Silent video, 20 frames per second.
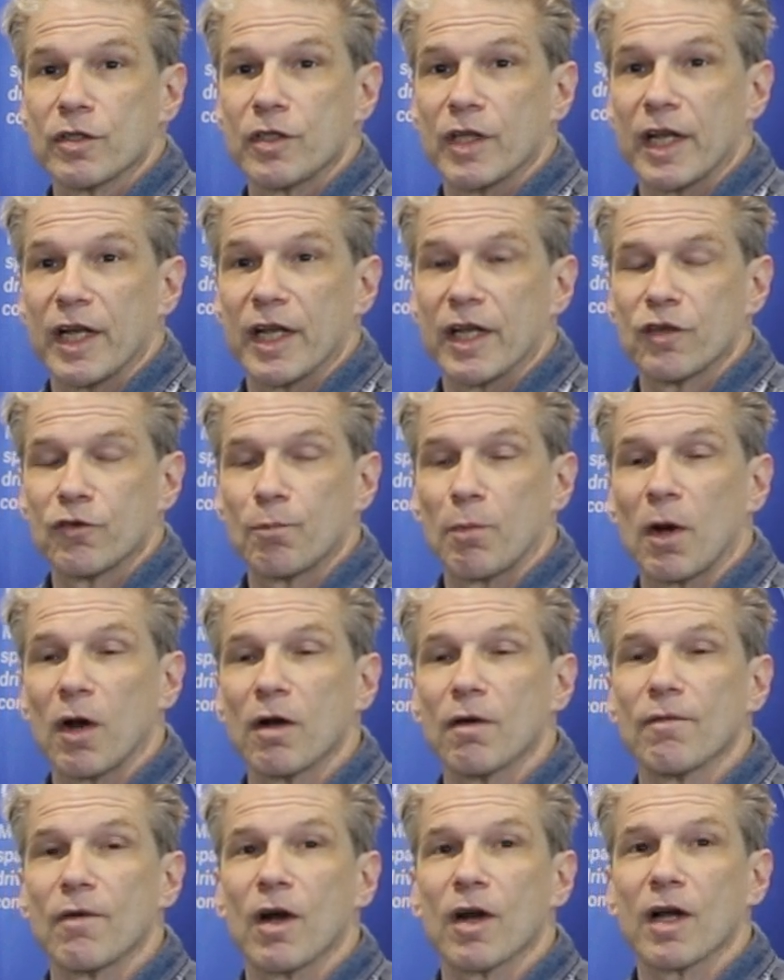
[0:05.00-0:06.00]
City. It's
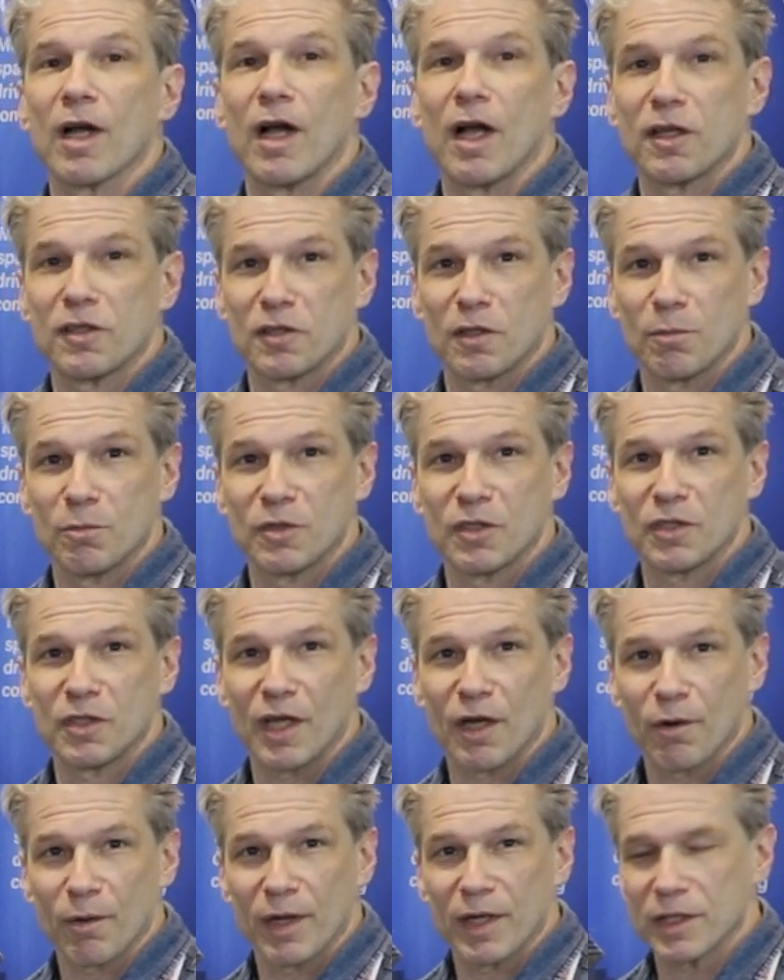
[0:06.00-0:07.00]
part of our custom
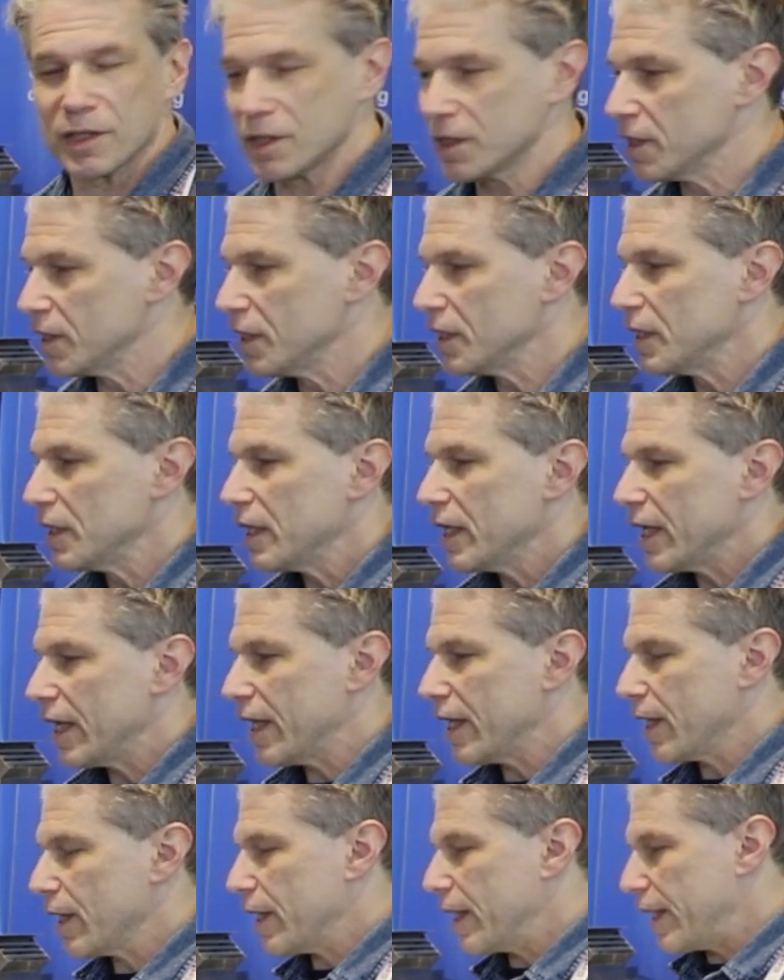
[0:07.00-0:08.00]
series.
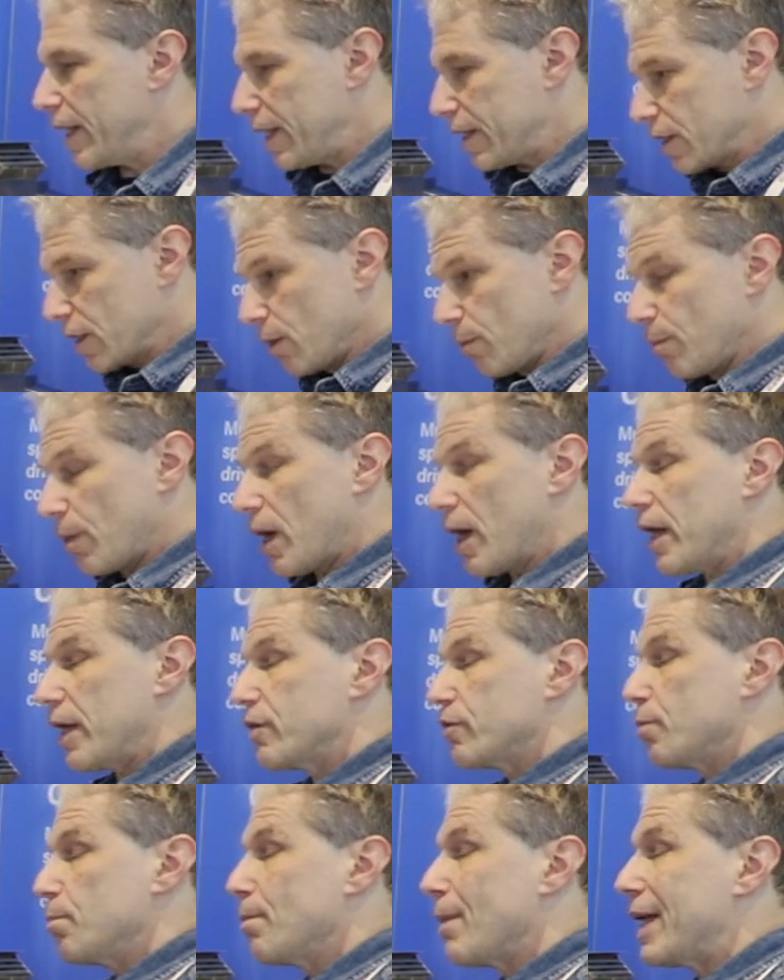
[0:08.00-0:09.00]
It
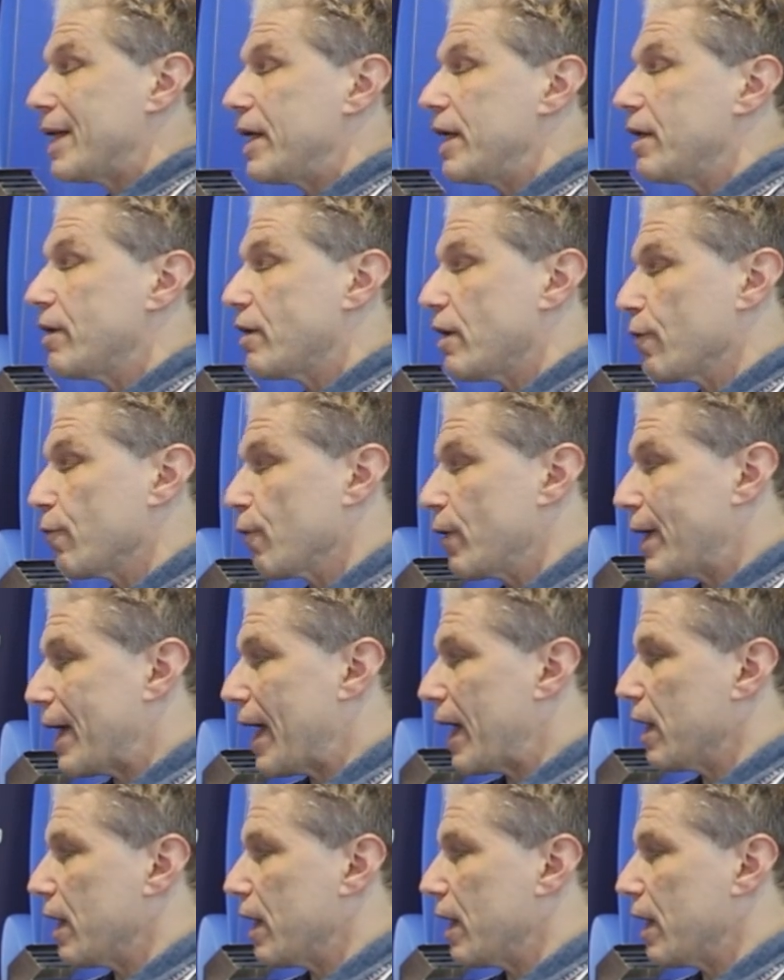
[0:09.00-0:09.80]
combines many different